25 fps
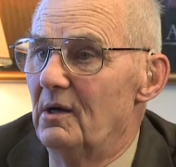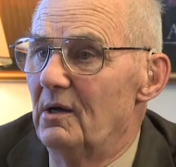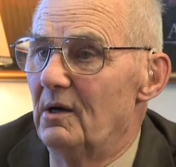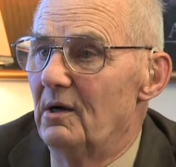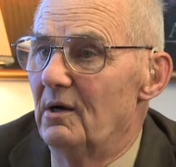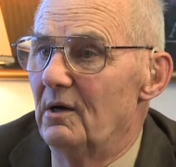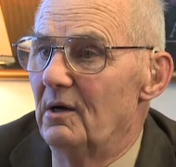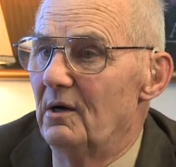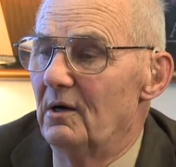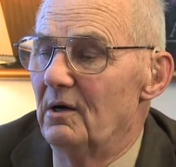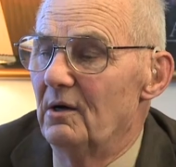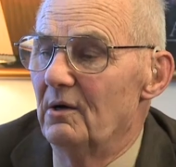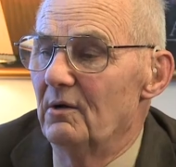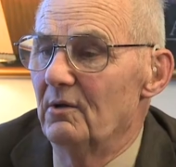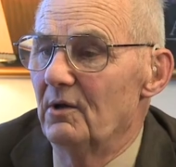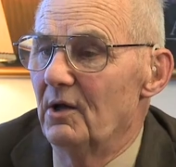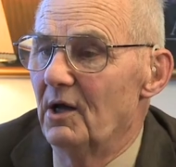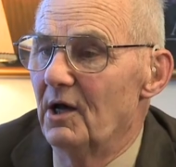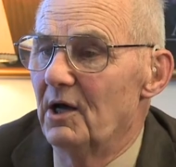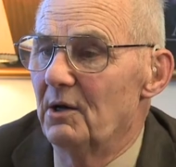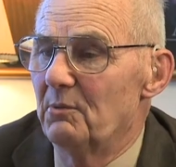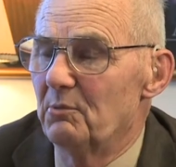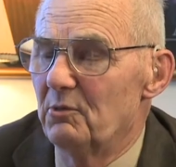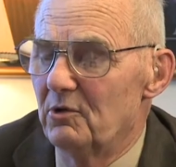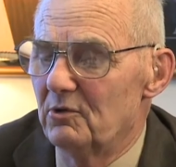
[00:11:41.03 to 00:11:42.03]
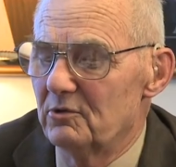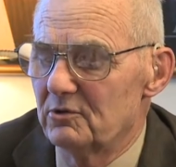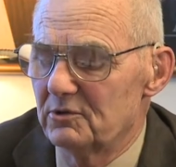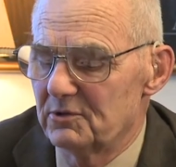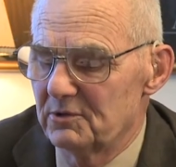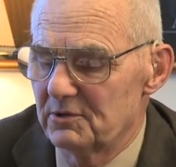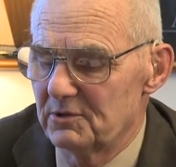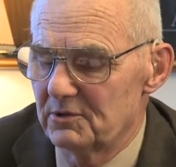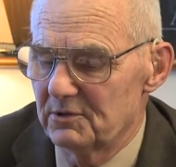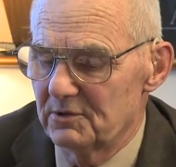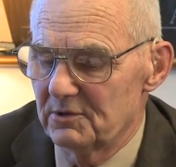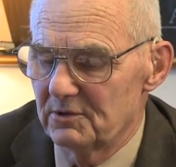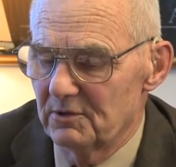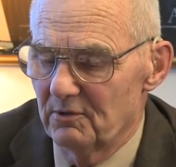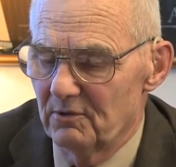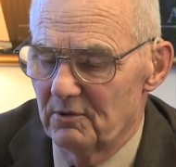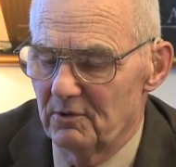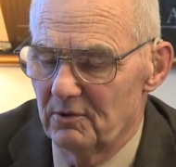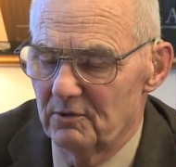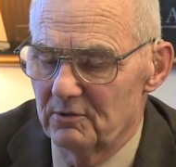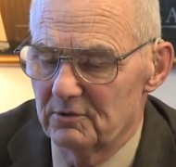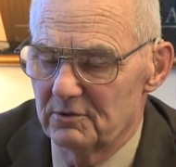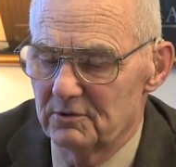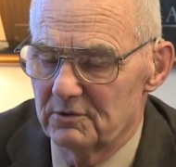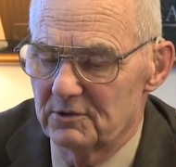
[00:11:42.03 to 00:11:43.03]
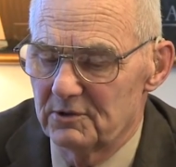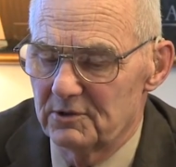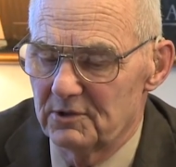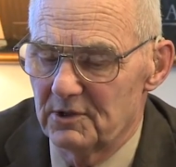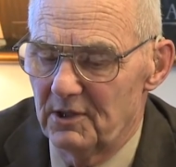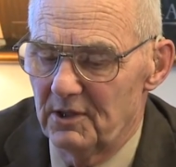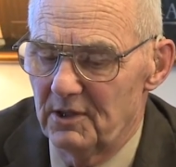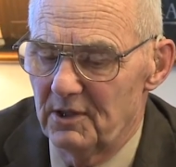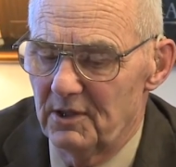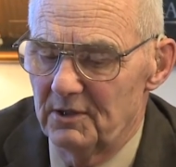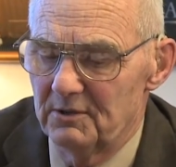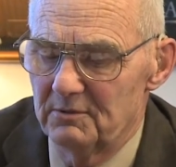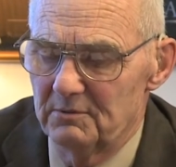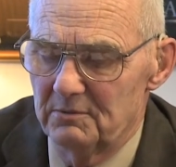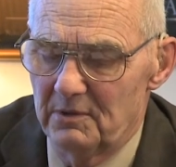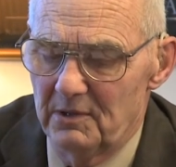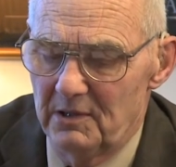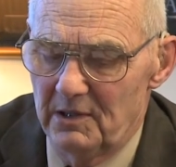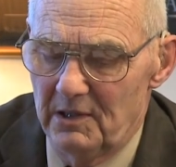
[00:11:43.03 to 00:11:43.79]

Uh, the animals those uh,